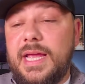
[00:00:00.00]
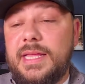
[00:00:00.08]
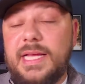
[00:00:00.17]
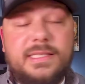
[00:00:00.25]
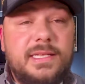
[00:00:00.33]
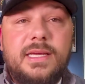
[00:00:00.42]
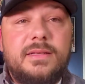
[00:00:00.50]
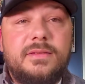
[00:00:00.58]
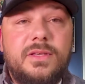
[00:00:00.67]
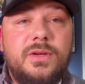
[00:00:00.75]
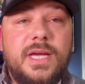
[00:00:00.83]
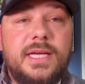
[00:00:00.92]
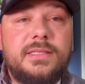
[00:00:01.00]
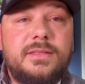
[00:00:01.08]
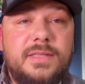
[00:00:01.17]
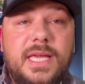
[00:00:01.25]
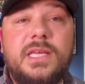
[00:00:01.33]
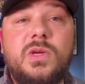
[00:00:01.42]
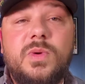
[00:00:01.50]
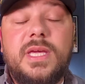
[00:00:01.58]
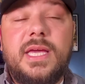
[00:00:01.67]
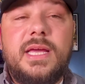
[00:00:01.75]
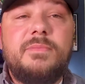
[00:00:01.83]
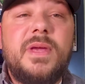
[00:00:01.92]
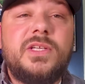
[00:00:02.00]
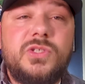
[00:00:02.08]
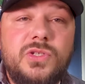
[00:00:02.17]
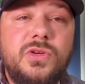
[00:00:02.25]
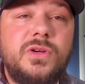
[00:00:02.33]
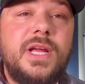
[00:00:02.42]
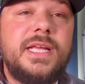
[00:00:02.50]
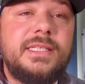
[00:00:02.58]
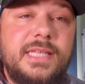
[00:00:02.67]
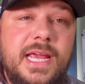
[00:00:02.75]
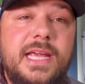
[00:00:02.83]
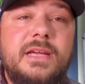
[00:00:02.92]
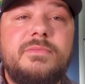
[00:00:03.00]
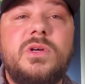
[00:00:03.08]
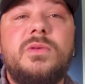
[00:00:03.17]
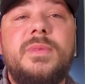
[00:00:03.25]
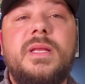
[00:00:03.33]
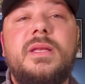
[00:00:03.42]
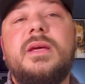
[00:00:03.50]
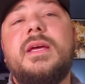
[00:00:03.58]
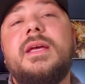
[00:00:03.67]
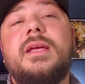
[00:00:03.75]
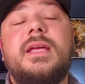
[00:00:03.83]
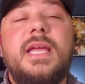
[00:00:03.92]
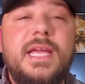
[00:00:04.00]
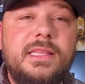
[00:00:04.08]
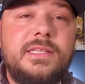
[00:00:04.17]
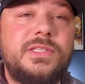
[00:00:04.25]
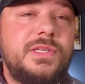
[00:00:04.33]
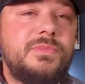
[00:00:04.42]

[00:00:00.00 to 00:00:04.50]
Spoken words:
and that's it, you guys. Thank you again. Make sure and take a moment, hit the